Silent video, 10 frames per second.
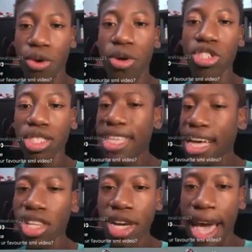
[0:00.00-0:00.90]
just take
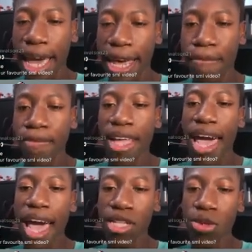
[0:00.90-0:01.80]
a look at it,
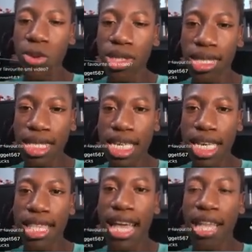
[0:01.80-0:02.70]
and you will
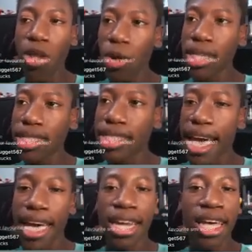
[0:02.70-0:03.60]
see that Logan
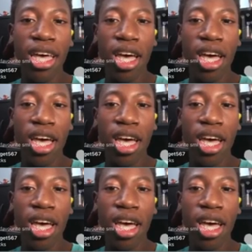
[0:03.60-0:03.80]
said,